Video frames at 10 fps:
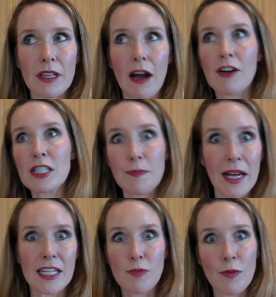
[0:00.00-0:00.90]
our
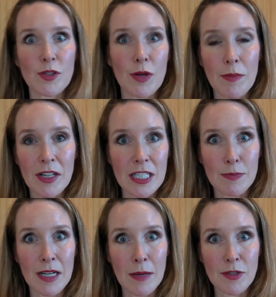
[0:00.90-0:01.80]
space when we're doing
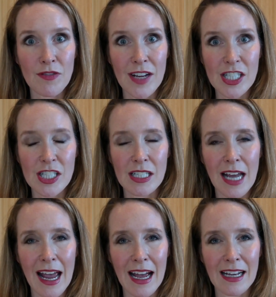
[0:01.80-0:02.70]
participant observation
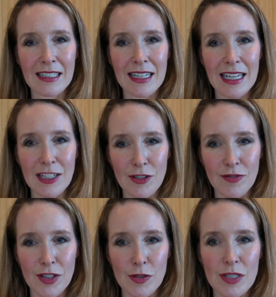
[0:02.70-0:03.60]
and
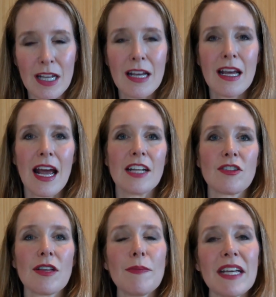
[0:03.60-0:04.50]
interviews. And
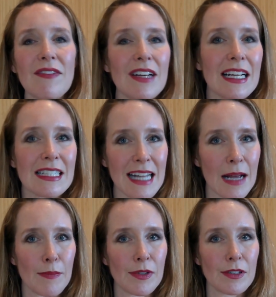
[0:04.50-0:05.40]
so let me give an
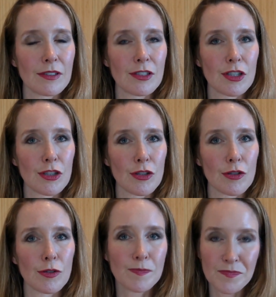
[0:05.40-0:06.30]
example
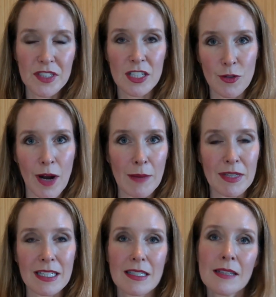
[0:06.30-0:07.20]
to describe
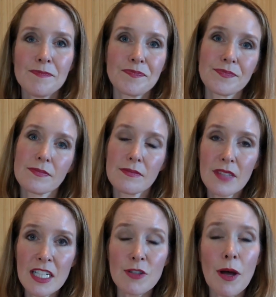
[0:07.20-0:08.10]
this.
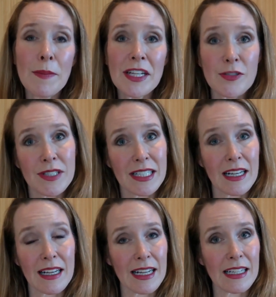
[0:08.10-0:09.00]
So I'm
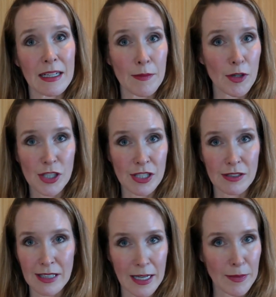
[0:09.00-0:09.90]
interested in
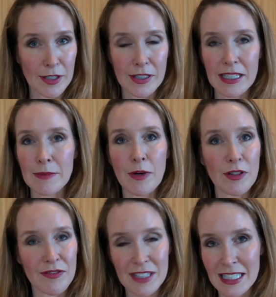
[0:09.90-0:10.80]
emotional labor,
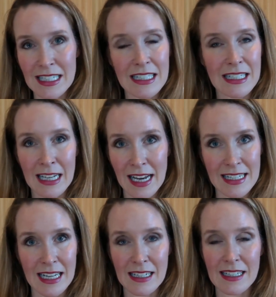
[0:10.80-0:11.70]
emotive dissonance, and
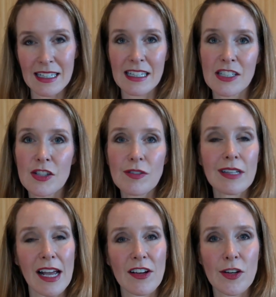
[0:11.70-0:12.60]
identity. And
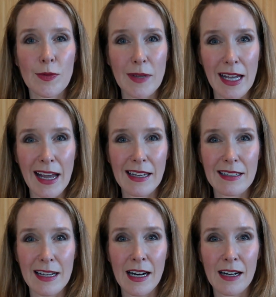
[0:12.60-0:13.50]
certainly I could
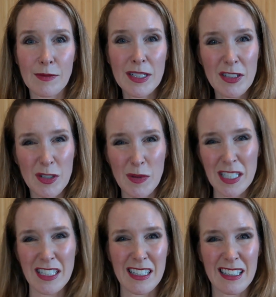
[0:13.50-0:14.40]
create a research
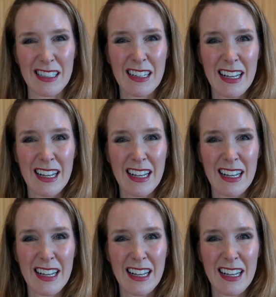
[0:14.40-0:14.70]
question